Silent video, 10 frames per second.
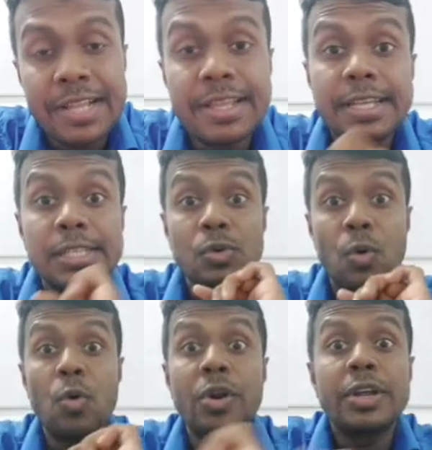That is
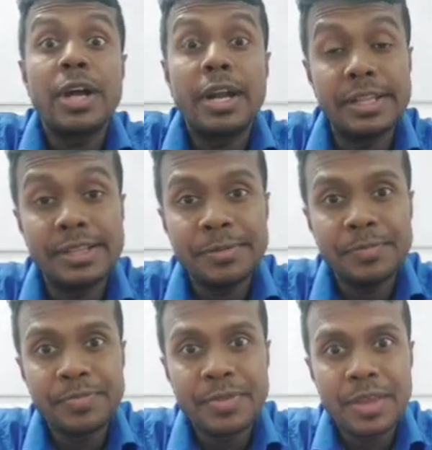all regarding
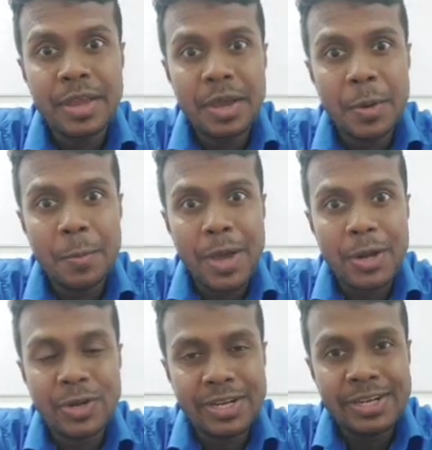the
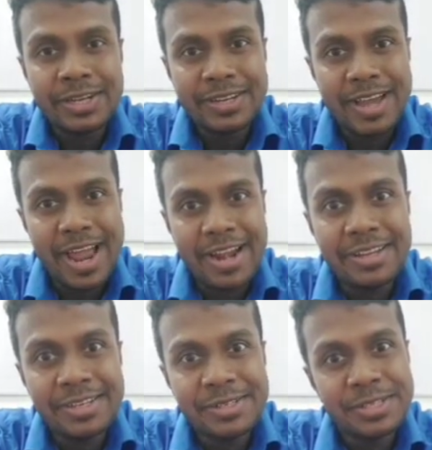parotid
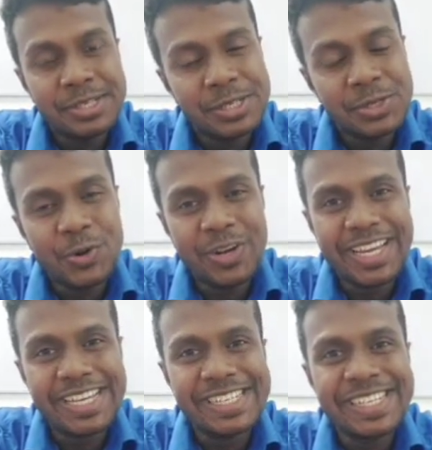gland
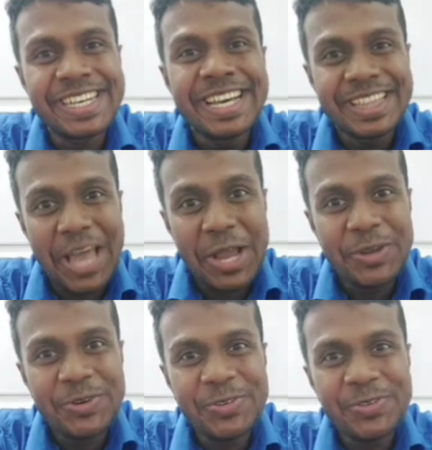short case.
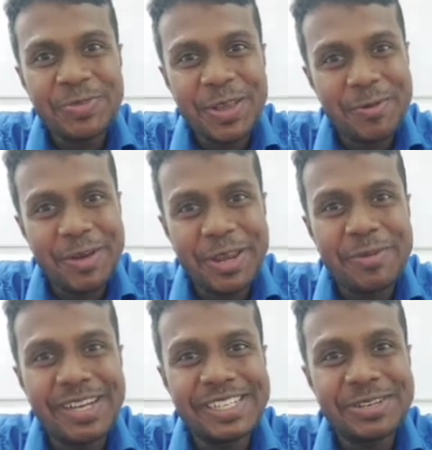Thank you very
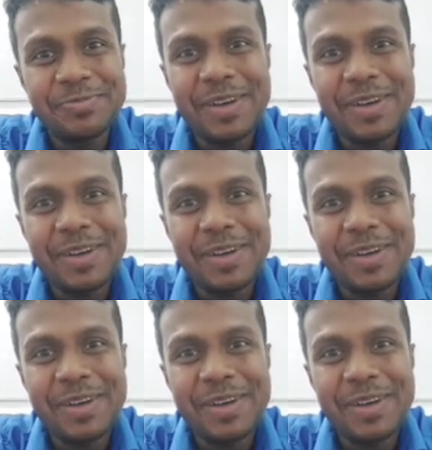much.